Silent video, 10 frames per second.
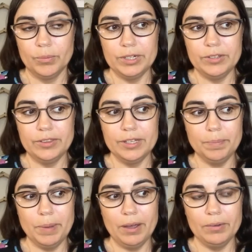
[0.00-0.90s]
when you think
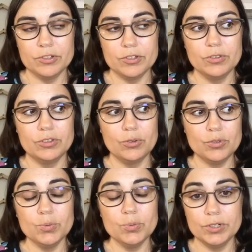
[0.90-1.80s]
about so
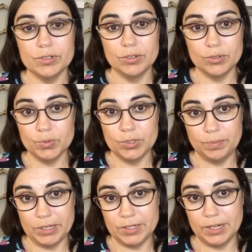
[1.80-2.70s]
those were those were
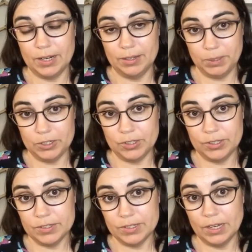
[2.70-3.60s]
domesticated
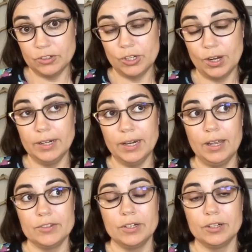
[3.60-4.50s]
pigeons and china
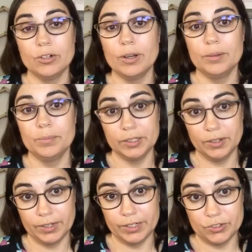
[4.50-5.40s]
has an incredibly
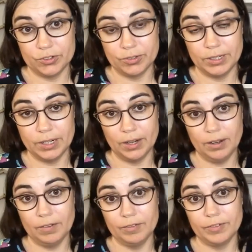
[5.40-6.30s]
long history
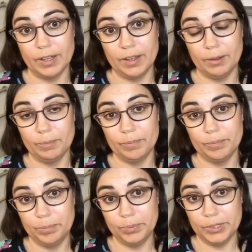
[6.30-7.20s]
of um,
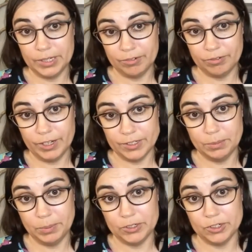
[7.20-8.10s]
breeding
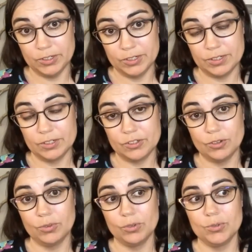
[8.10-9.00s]
fancy pigeons
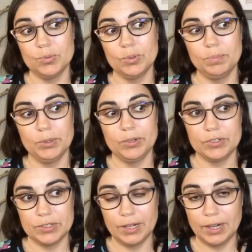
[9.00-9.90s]
so those were
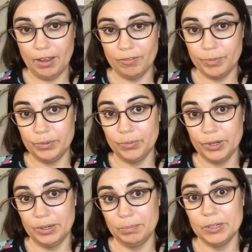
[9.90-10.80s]
birds that have been
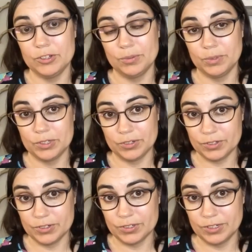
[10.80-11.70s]
wearing pigeon
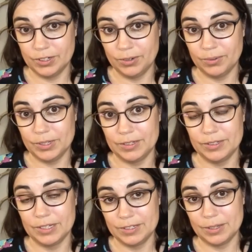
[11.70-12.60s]
whistles you know in
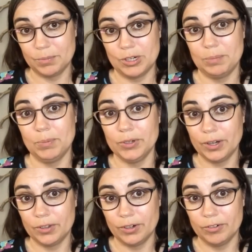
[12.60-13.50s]
in some shape or
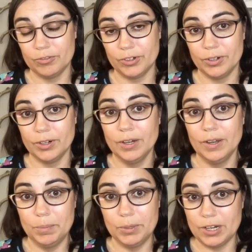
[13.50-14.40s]
another for
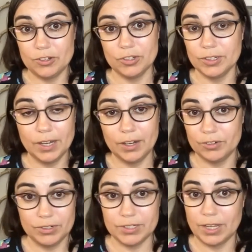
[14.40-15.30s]
potentially
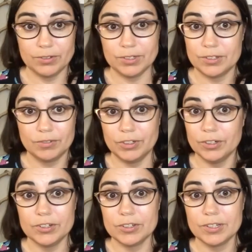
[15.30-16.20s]
hundreds thousands of
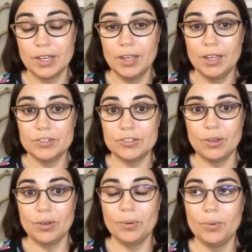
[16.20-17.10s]
years
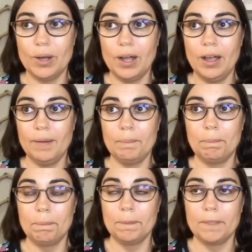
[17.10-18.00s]
so
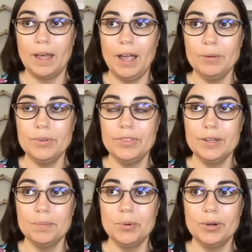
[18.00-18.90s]
um, i would
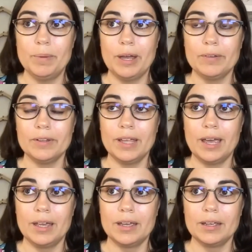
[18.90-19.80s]
think more about
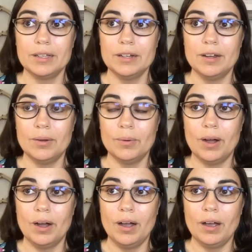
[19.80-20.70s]
like you know
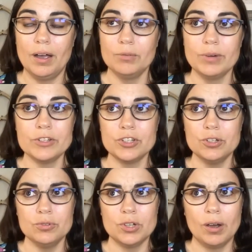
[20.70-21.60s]
uh, a
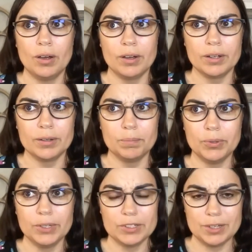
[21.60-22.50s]
rescue dog
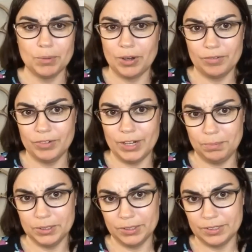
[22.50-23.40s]
pulling someone out of an
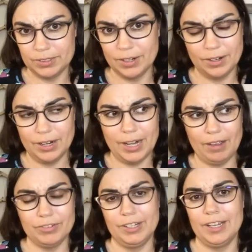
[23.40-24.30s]
ambulance or an
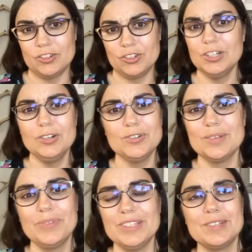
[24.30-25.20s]
avalanche or you know
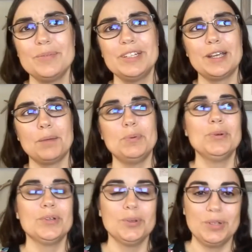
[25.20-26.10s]
something something like a
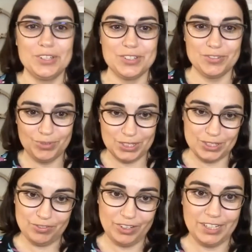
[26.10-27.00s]
poodle with its with
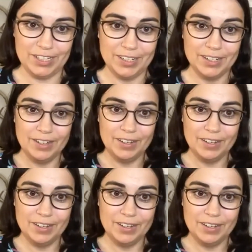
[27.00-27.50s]
its funny